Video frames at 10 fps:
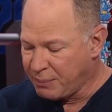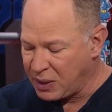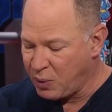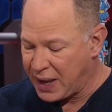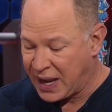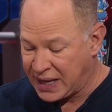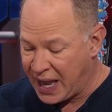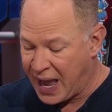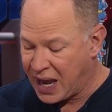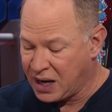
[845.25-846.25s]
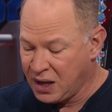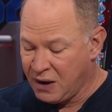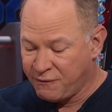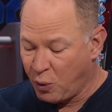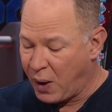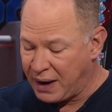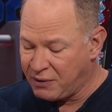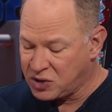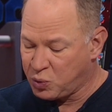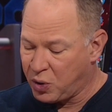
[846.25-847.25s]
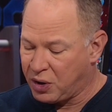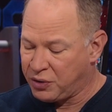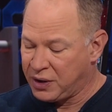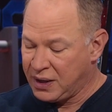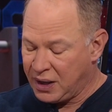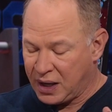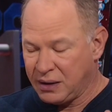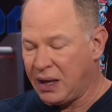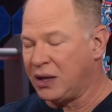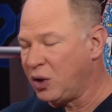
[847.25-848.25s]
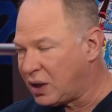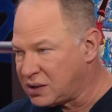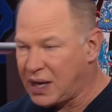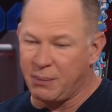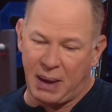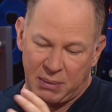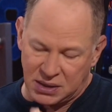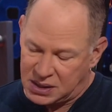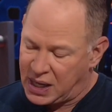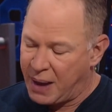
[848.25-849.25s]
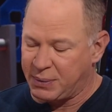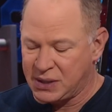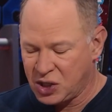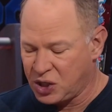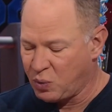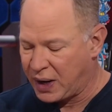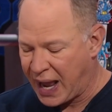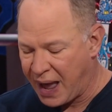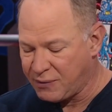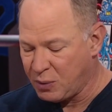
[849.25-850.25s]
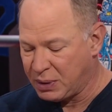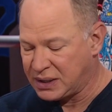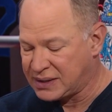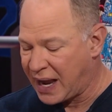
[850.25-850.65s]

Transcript: By the way, again, for whatever it's worth, uh, and you can say maybe it's the competition, what have you, but